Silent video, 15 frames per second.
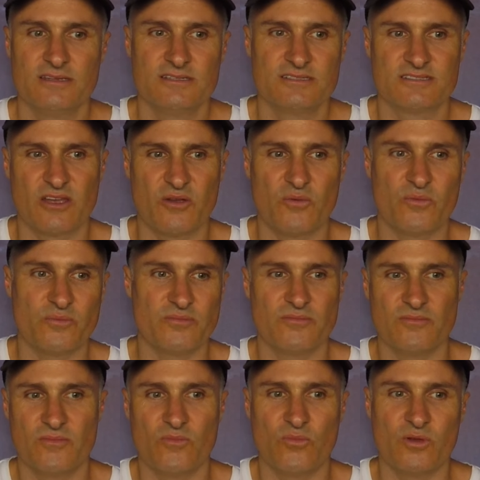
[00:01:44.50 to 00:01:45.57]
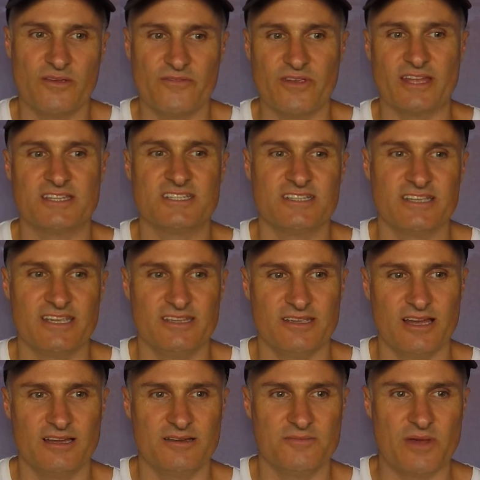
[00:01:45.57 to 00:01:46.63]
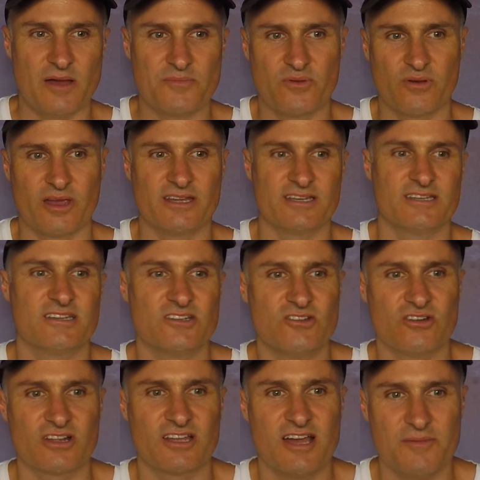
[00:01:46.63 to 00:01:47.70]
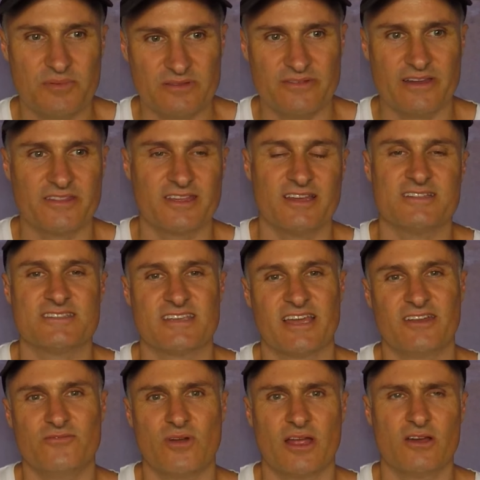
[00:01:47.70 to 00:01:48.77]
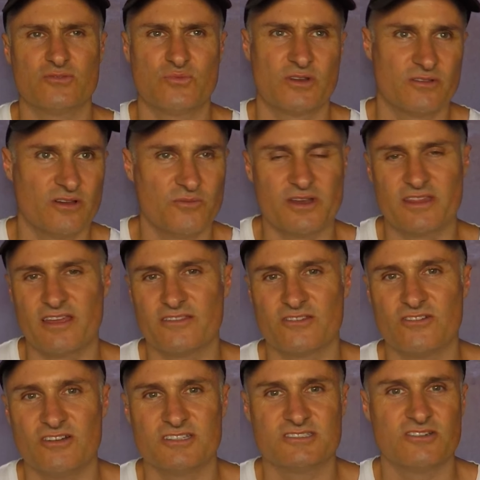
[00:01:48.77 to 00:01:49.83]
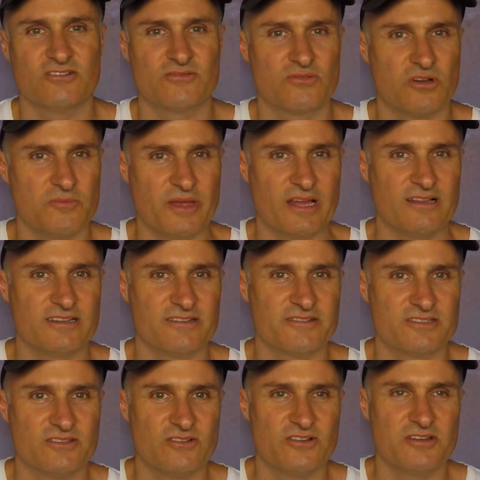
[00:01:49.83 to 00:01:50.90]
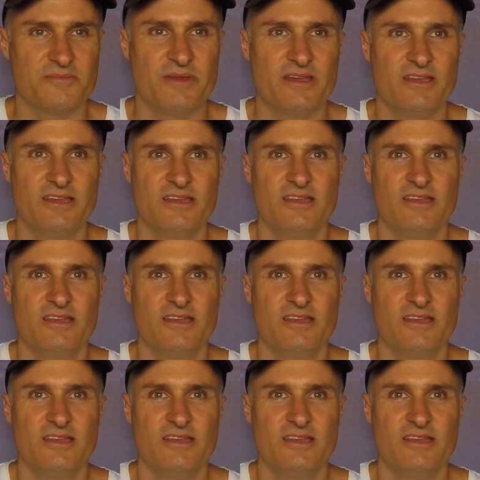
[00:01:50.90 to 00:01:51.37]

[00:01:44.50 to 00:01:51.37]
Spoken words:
So we eventually upgraded and got a couple of other guns that had rails. One of the other guys got a Rob Allen at the time.